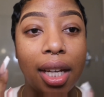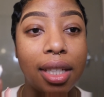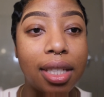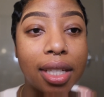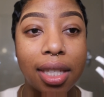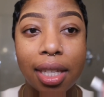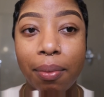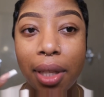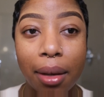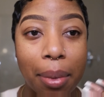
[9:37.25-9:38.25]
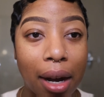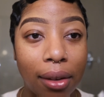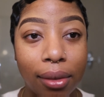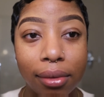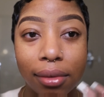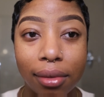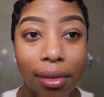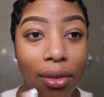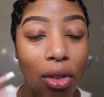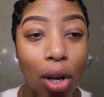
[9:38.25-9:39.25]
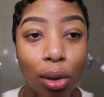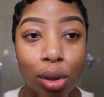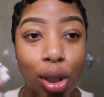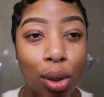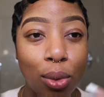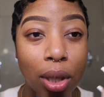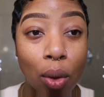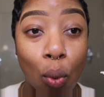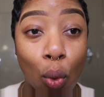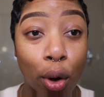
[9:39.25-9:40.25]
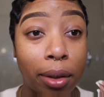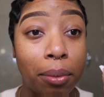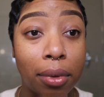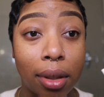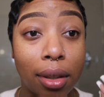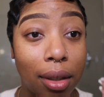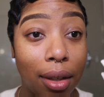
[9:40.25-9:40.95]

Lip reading: It's just something about those two and the warmth